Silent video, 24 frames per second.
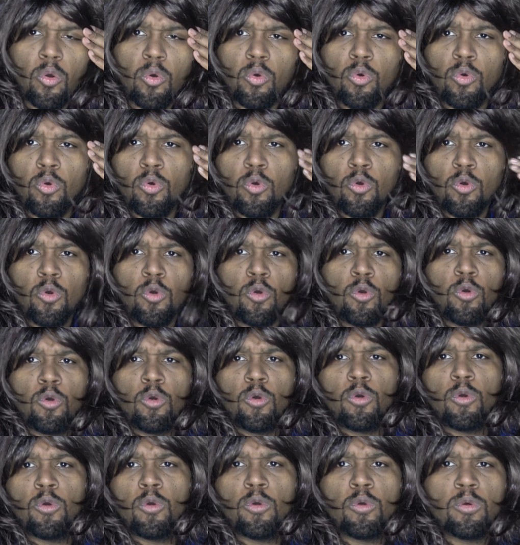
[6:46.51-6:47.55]

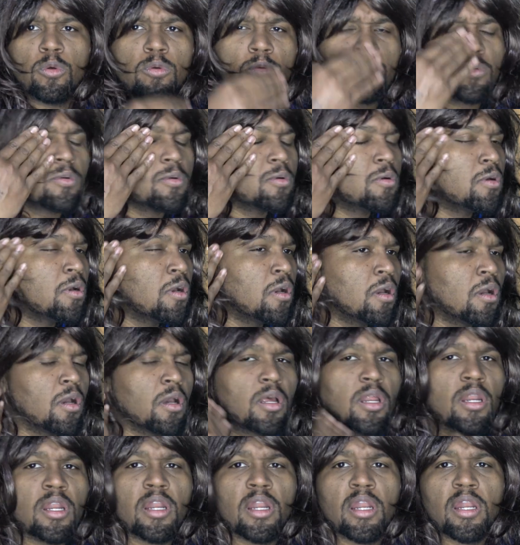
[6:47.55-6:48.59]
Ooh.
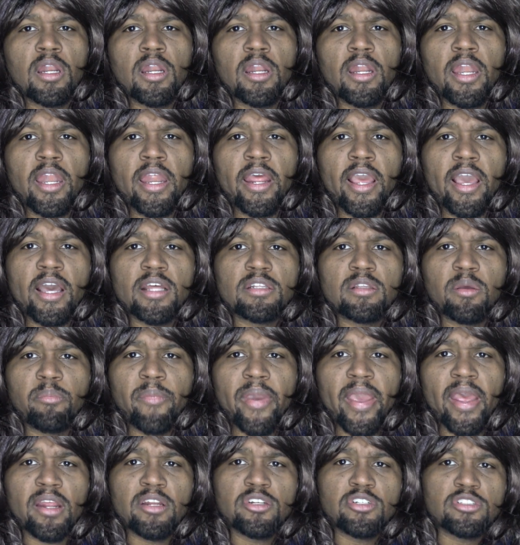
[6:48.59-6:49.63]
They got the
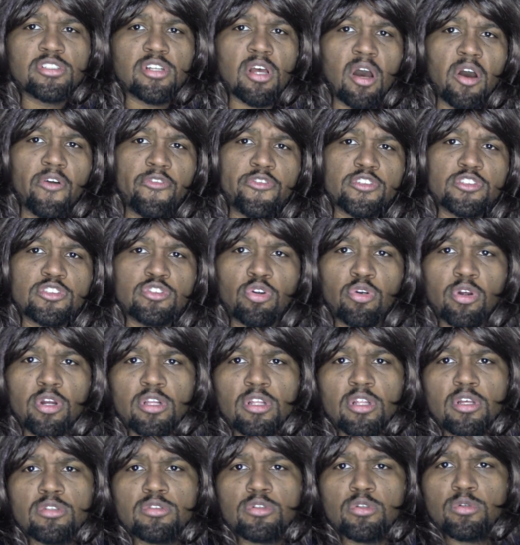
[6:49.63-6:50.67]
manager's office door
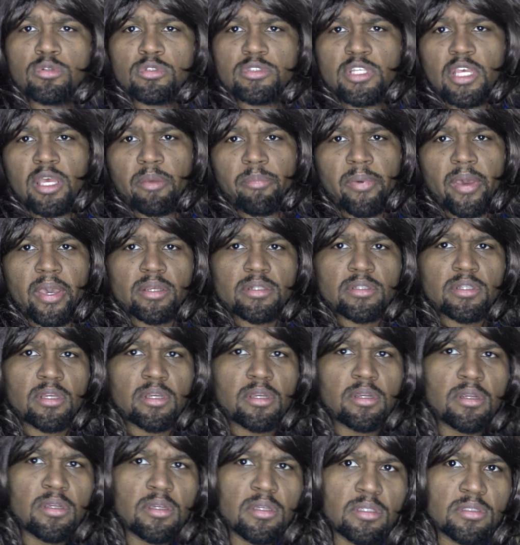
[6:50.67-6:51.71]
closed. Who's that back
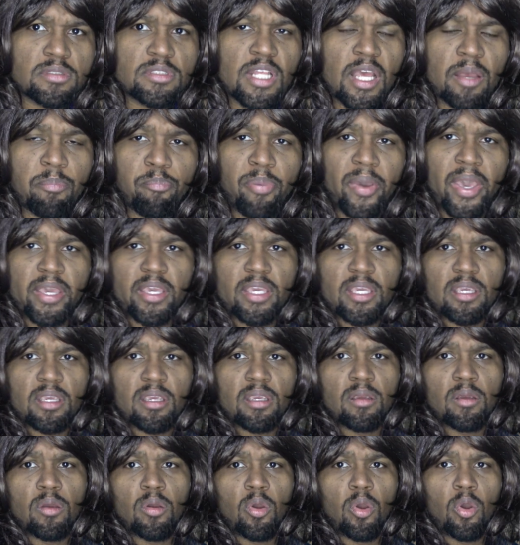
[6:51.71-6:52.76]
there? That
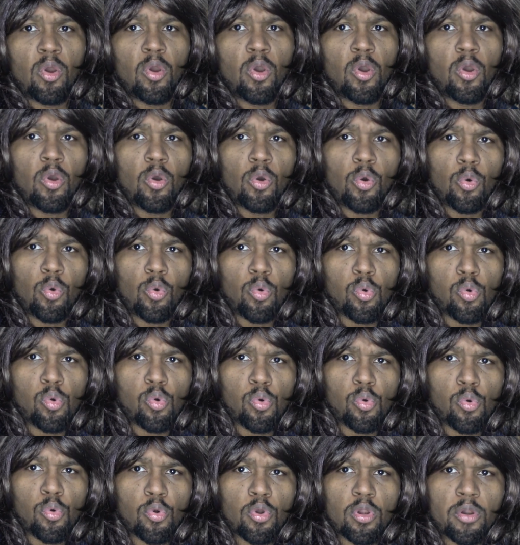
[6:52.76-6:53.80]
Becky?
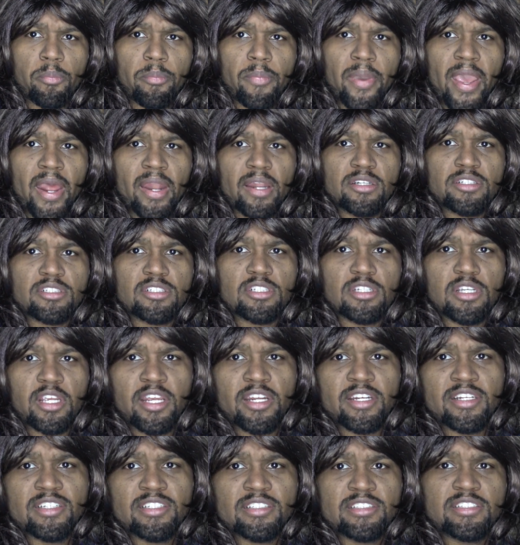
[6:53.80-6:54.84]
Ooh, the manager
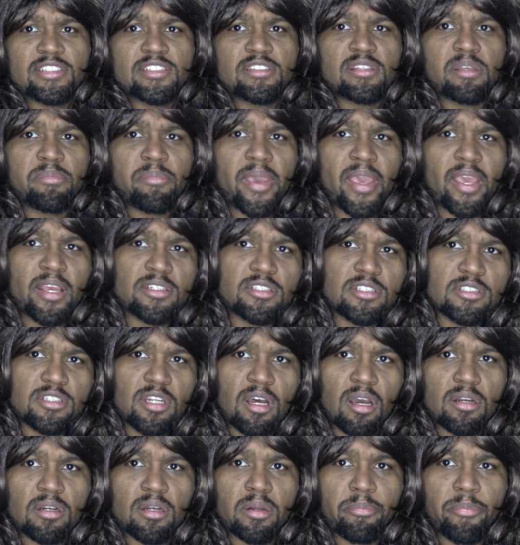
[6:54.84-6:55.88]
and the assistant manager
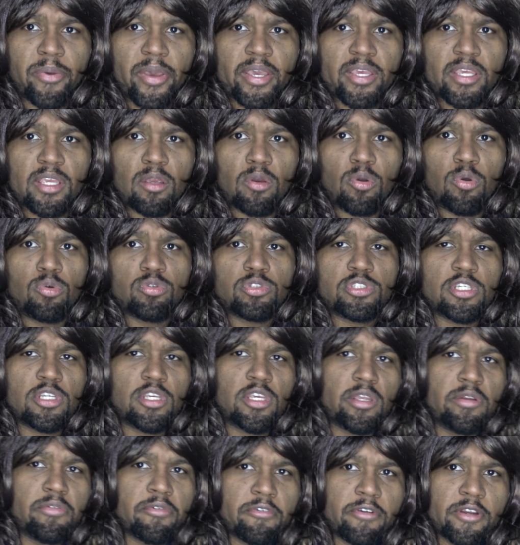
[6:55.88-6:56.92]
talking to Becky. Ooh, she
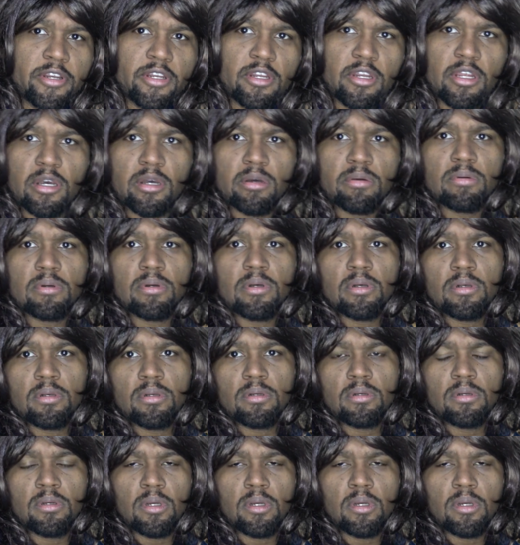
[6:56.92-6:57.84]
getting written up.